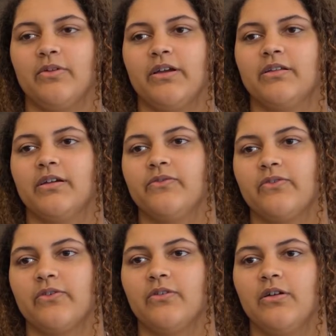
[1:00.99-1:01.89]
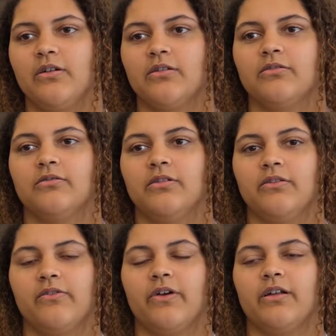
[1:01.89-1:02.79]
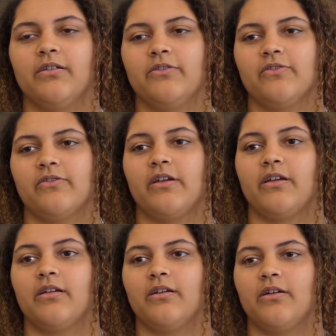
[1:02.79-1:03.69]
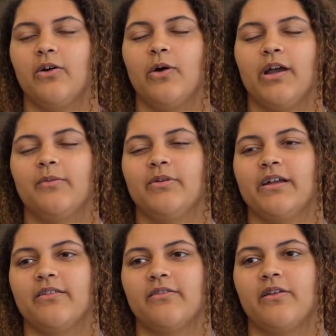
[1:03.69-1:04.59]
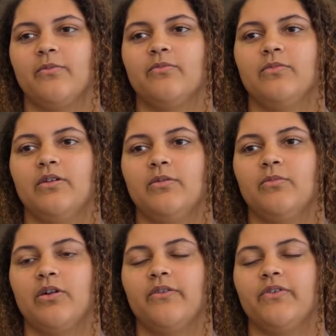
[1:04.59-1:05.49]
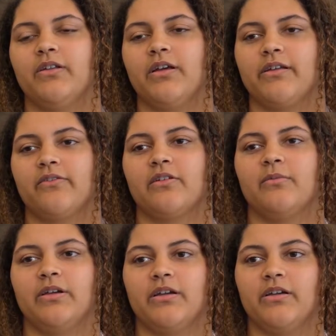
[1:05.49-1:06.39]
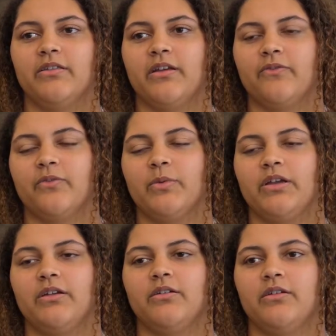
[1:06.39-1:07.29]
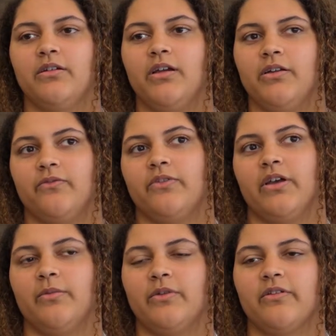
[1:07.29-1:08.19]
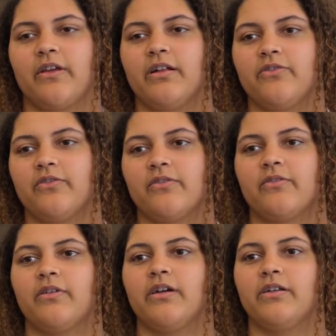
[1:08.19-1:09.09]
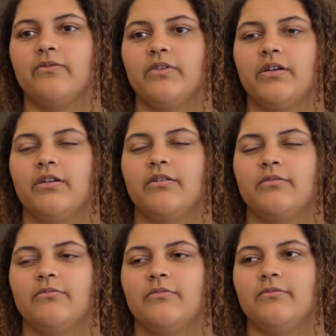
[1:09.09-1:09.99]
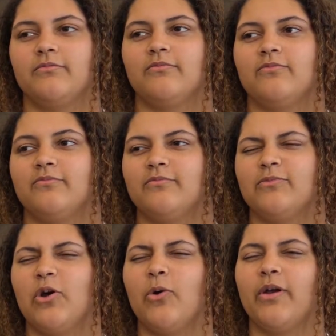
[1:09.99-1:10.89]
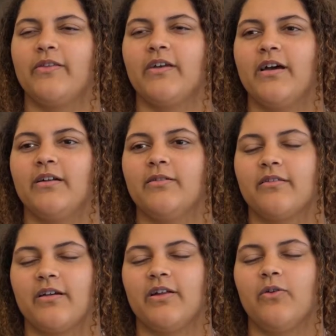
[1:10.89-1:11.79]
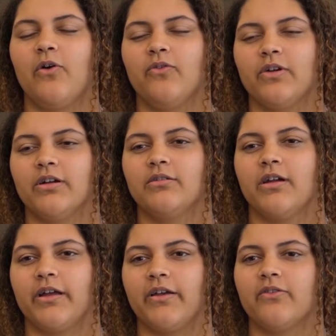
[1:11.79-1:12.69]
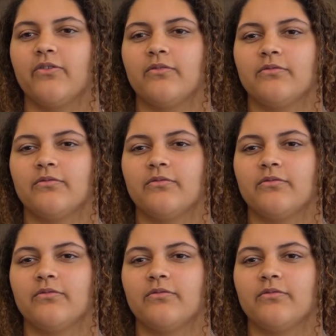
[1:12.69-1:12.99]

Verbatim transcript: playing there for so long, and it's finally just like going up against them. But I feel like it's going to be a good thing for me and for them. It's kind of just kind of like knowing that it's kind of over, I guess.